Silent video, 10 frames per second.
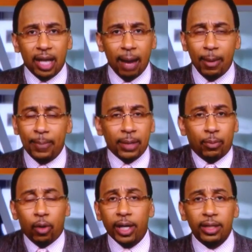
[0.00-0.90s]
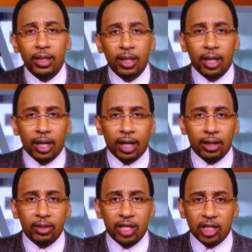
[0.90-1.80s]
it. I'm a big boy.
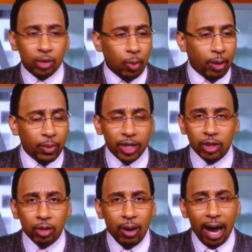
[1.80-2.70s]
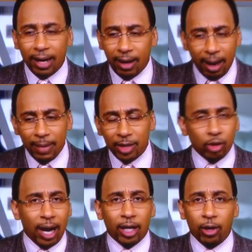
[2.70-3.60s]
This is what we do. I'm not
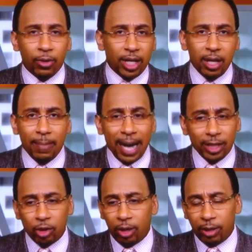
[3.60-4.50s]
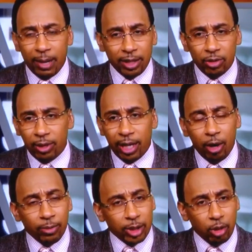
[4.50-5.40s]
trying to hurt anybody. Talking about, they
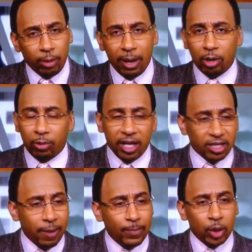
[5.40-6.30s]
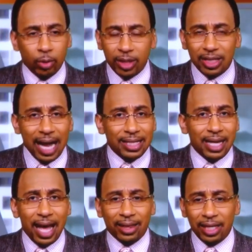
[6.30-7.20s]
always talk about critics criticizing
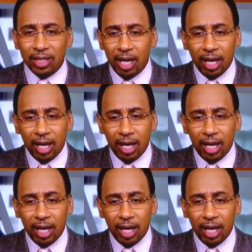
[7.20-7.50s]
athletes.